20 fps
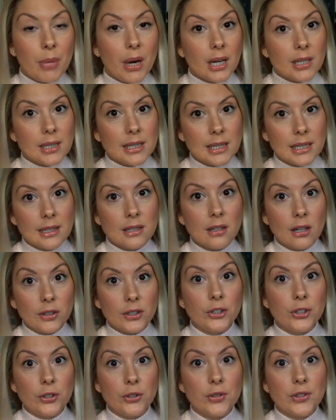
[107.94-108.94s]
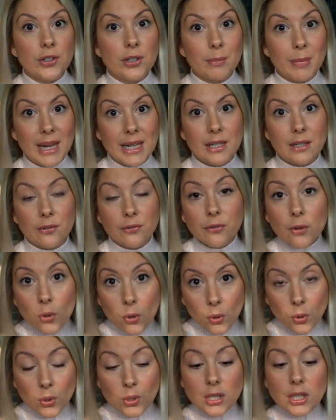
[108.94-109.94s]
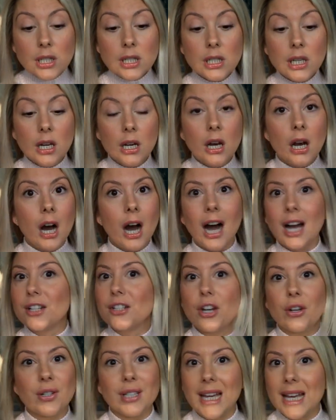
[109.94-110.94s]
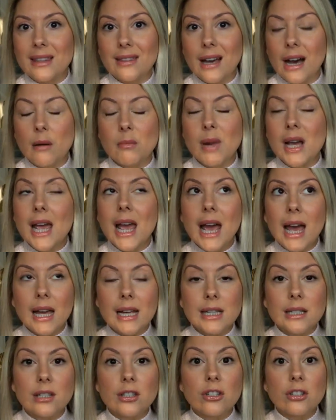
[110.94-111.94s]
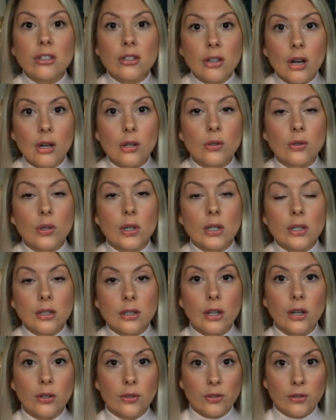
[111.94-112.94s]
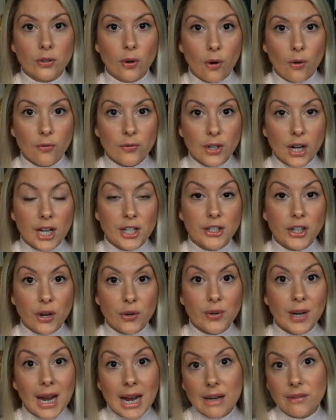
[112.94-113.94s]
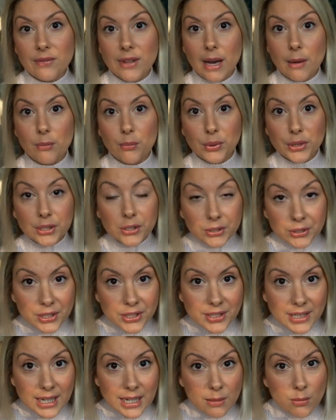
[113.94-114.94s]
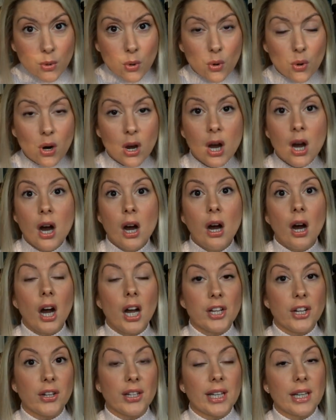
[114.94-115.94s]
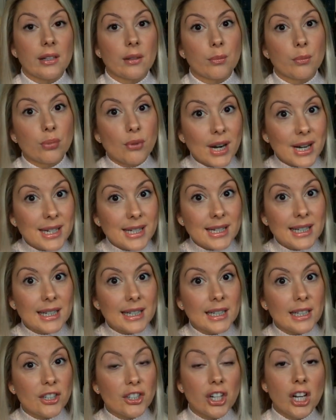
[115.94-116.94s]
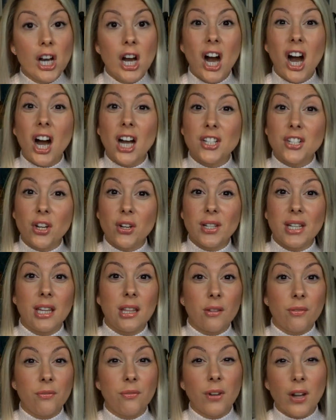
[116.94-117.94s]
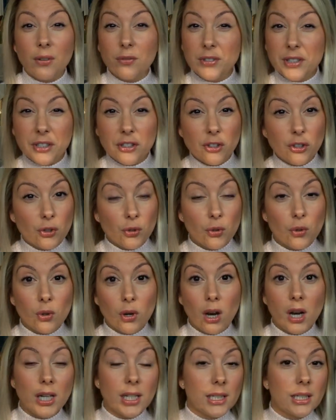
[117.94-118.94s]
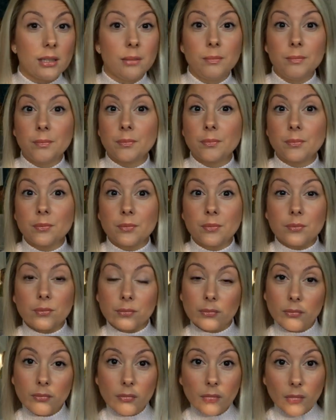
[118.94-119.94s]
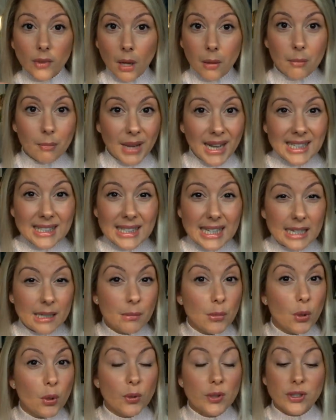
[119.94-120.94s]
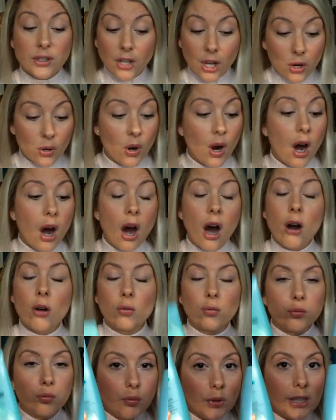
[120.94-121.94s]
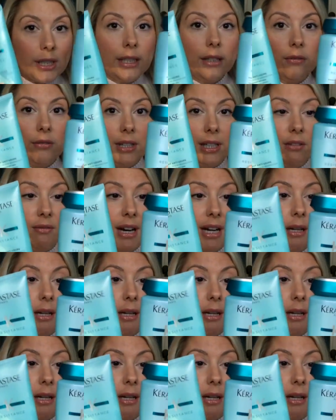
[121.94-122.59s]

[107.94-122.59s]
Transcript: but since I use the Bain de Force, I don't get that. My hair is so, so soft. I don't have that brittleness anymore. I don't get the breakage. I don't get the fluffy straw-like mess anymore. So really, really